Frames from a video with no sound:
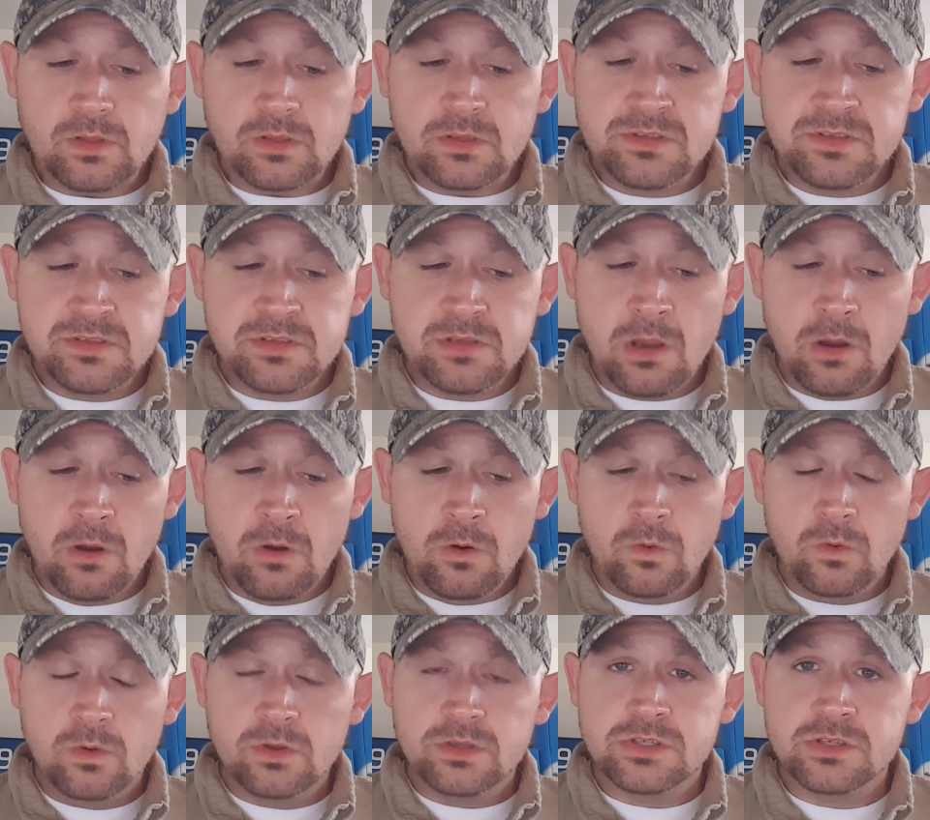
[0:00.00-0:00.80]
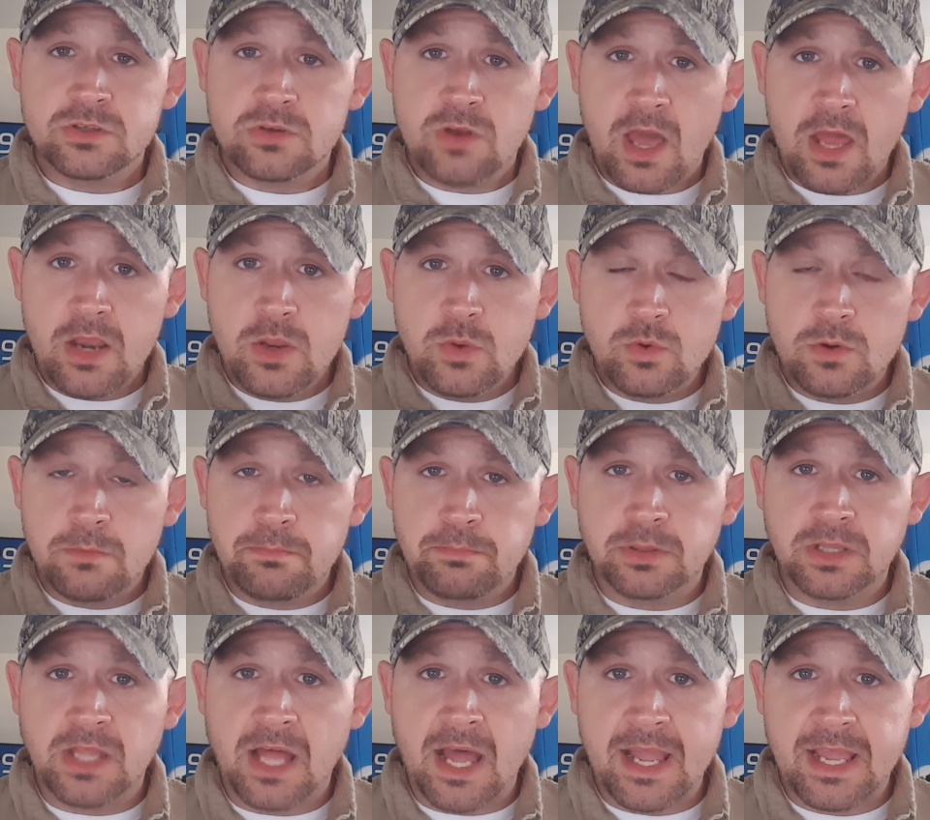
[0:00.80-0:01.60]
So try to
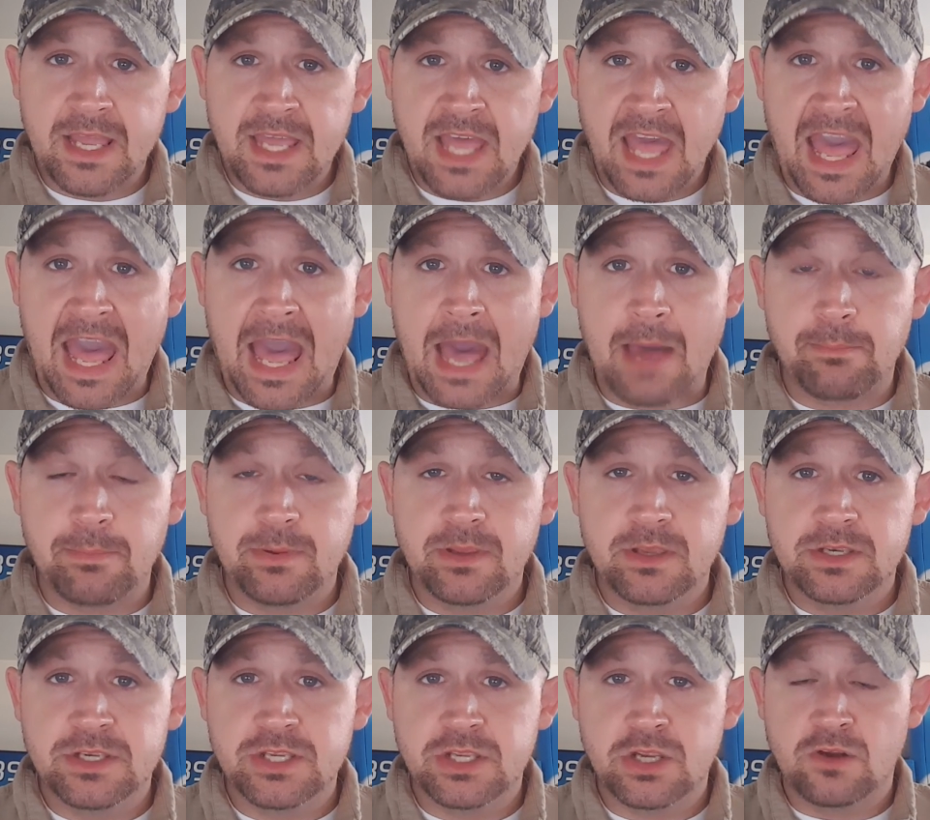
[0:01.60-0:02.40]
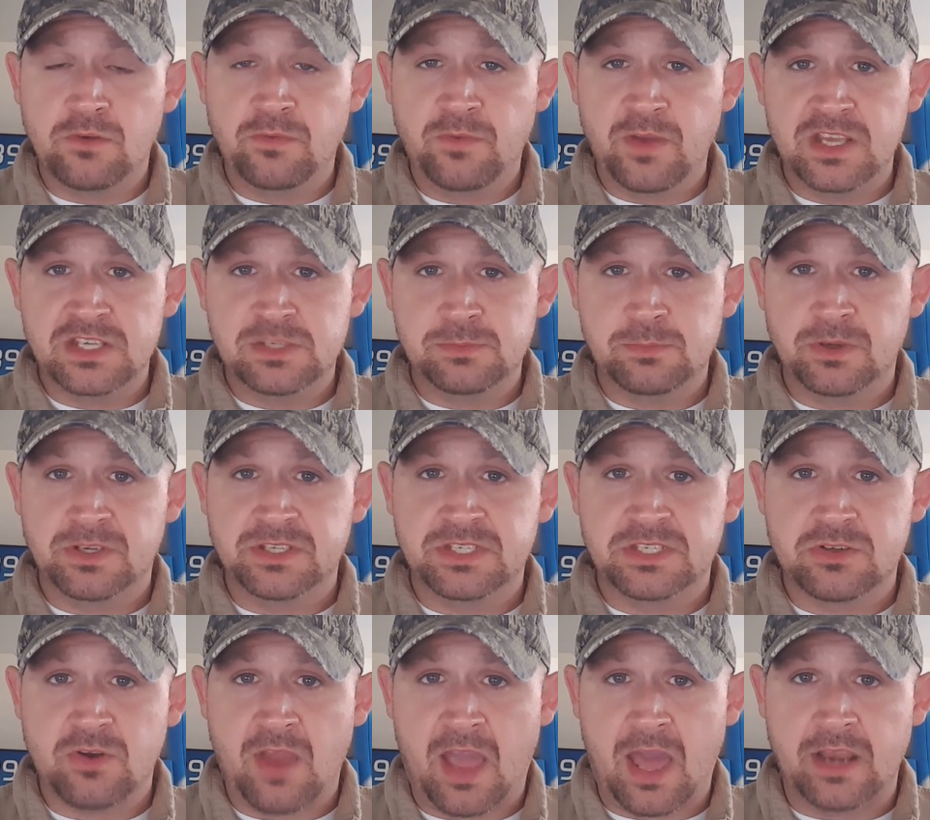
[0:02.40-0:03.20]
apply cap to your Facebook
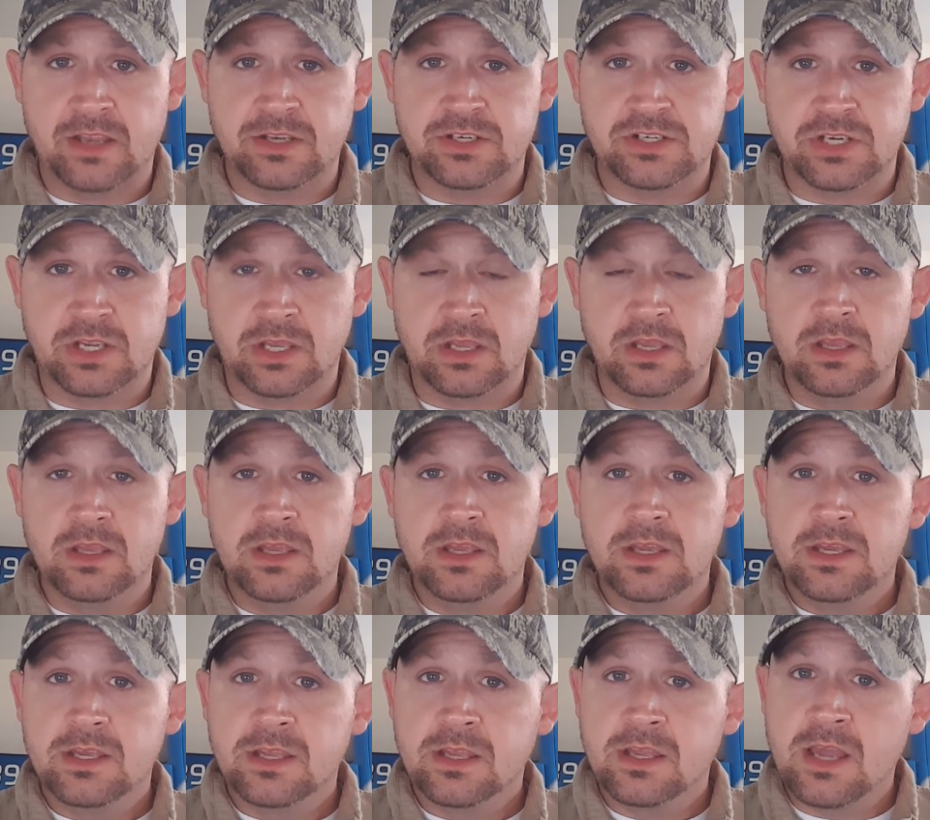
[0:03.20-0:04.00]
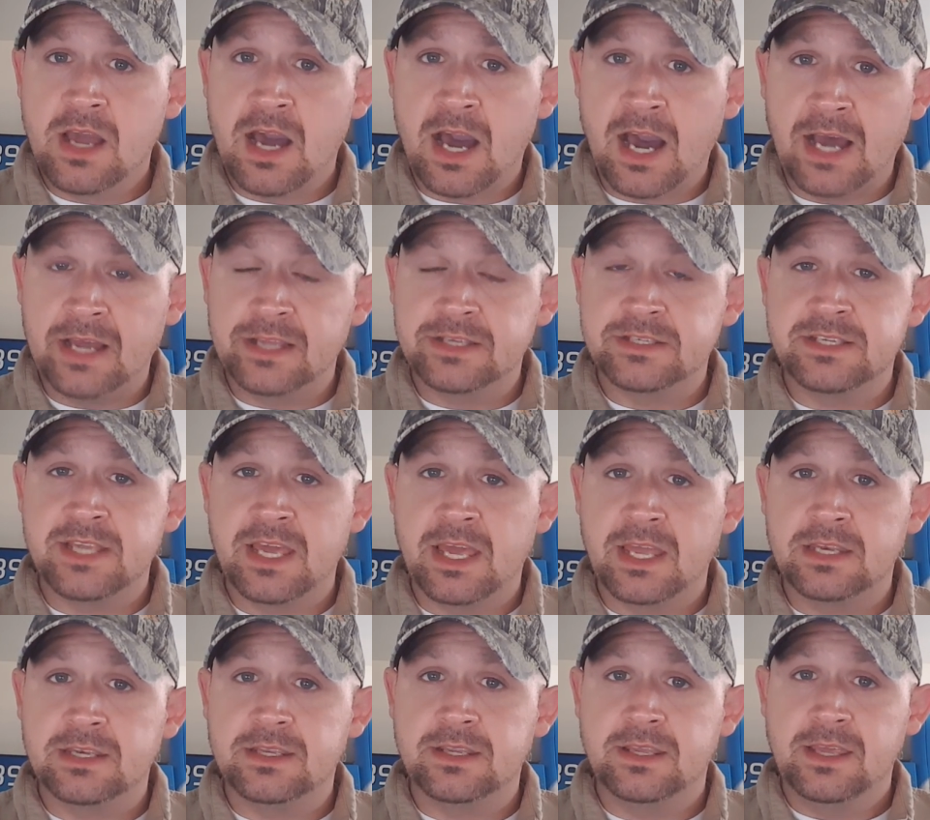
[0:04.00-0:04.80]
strategy:
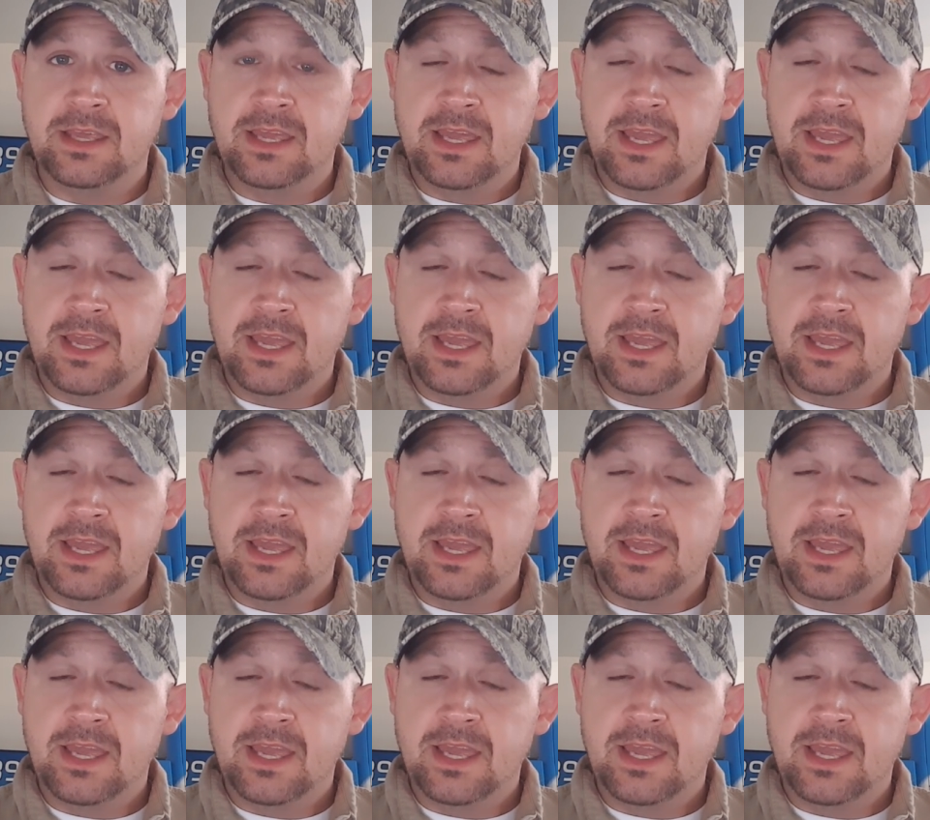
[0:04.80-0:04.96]
content,